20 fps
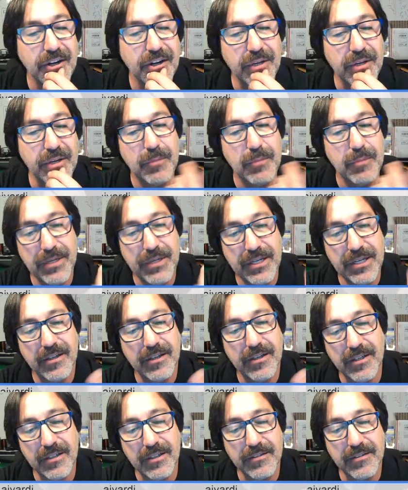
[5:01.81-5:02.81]
he would be
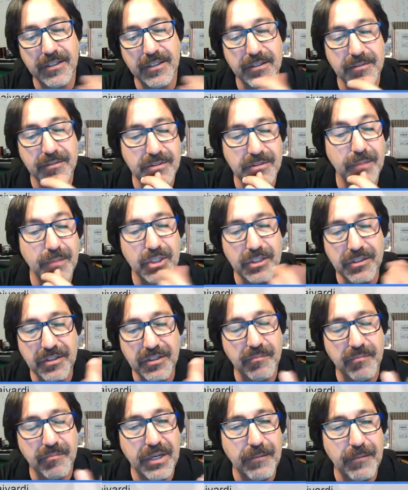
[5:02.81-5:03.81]
the subject
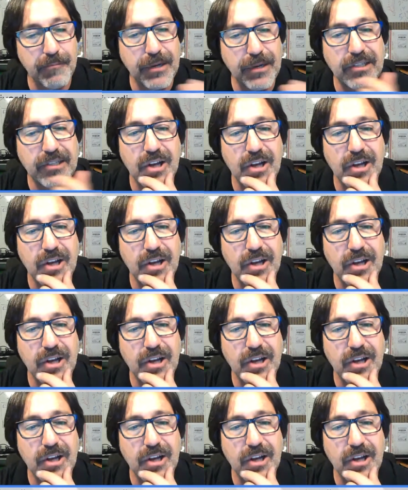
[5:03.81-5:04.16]
of being picked